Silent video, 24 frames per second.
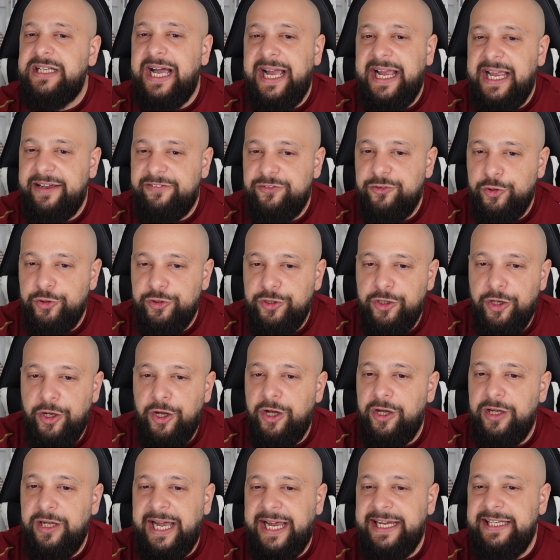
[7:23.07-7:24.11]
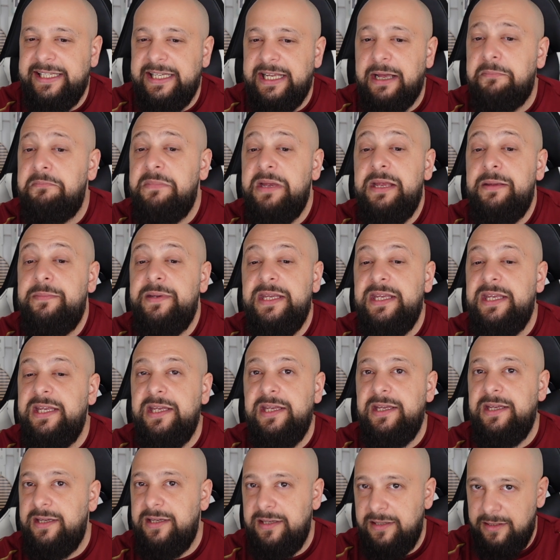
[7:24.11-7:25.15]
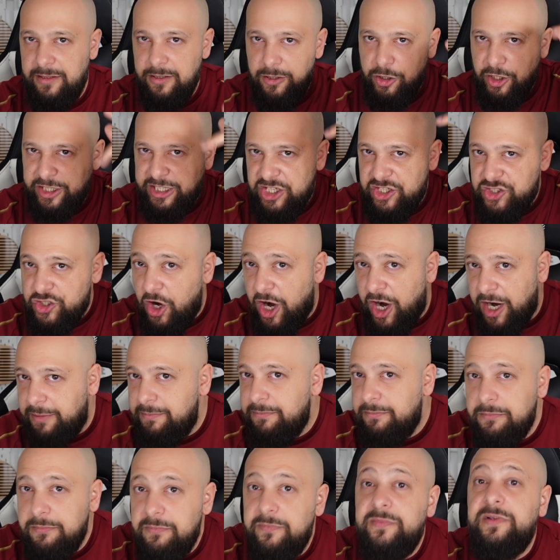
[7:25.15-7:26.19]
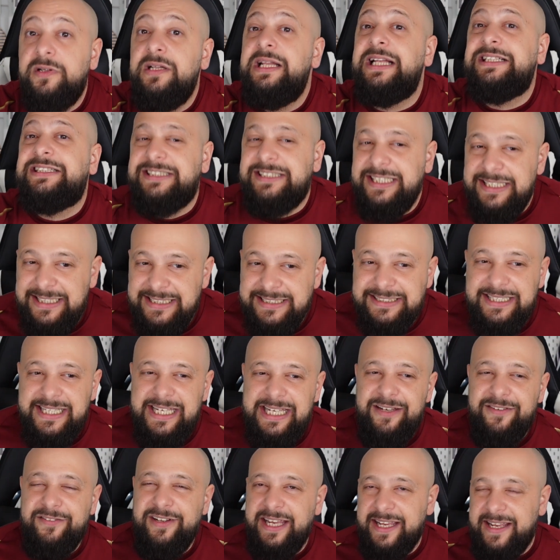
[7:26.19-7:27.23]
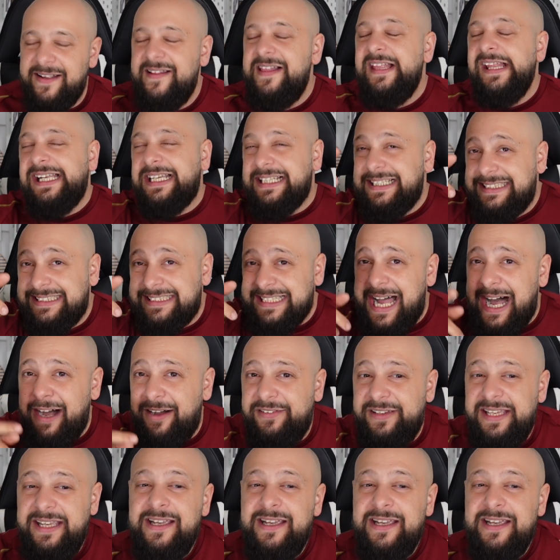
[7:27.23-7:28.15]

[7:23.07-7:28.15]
have no idea. Maybe lucky charm? Let's see this evening. Xavi,